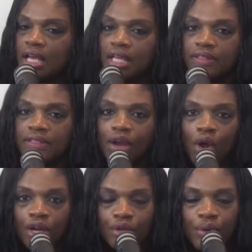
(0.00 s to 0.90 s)
uh, that
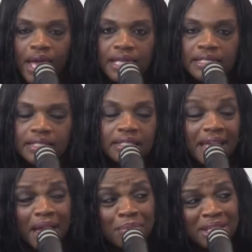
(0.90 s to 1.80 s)
article has to
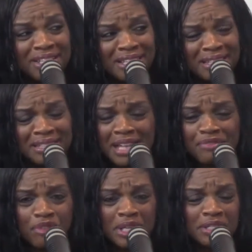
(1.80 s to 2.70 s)
say. I mean, just that
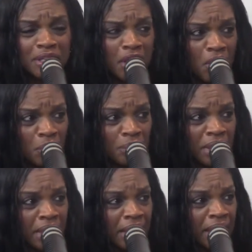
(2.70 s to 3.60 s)
phrase alone,
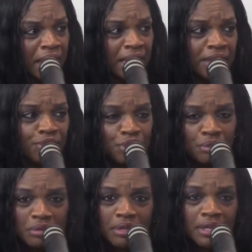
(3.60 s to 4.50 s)
it gives you
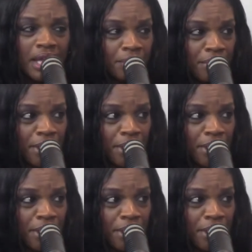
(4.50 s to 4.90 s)
kind of